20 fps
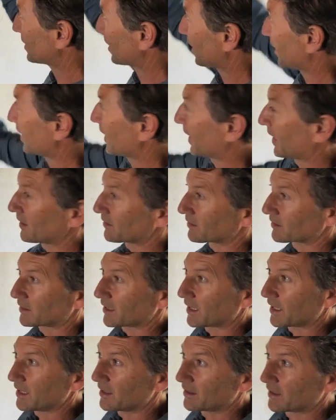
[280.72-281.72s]
tie downs,
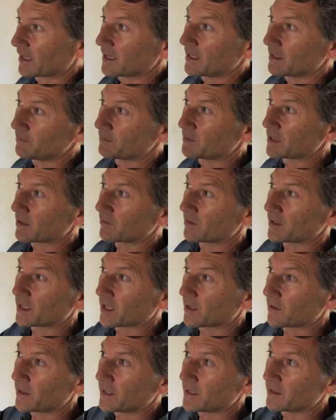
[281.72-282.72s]
they generally
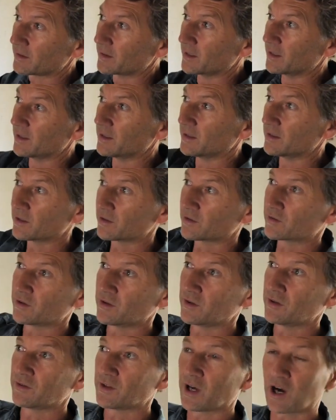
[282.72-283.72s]
go in
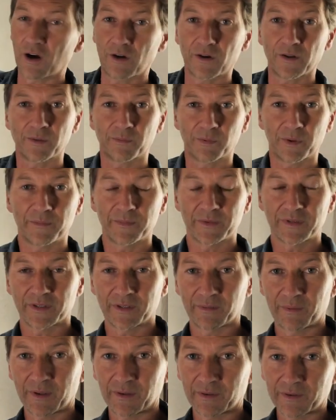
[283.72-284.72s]
through the whole of the perimeter of
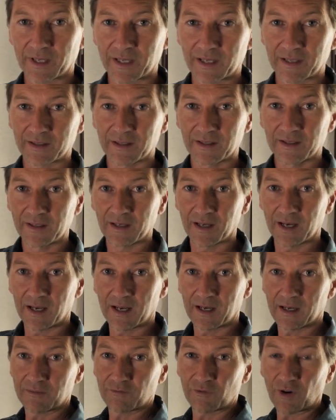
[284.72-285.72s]
the building,
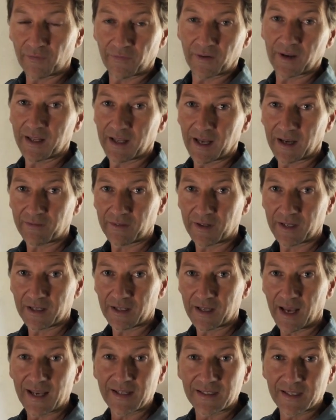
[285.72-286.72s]
roughly every
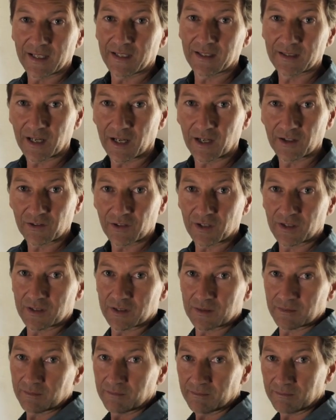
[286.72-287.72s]
1800
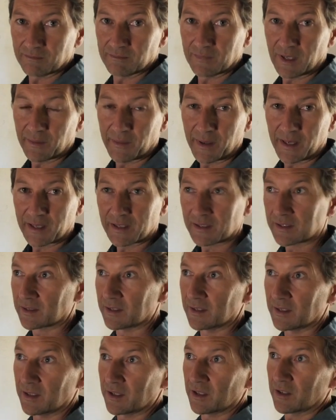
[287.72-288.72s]
millimeters
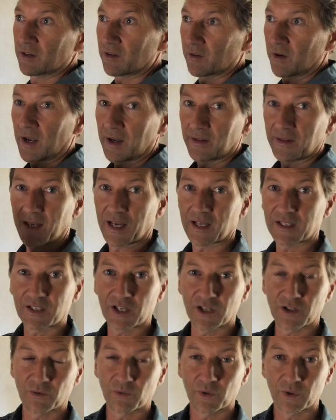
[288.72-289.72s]
throughout the
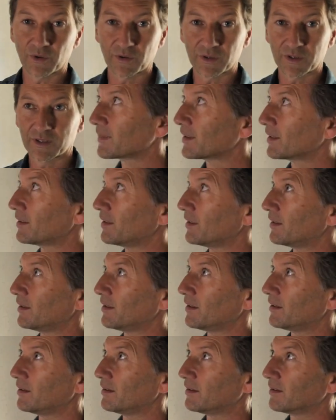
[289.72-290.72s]
external walls.
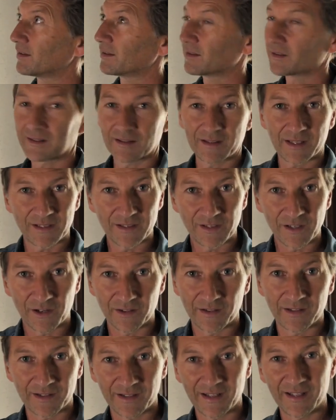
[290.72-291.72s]
There's
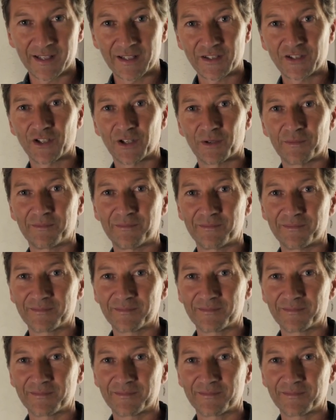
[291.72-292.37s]
none in this job.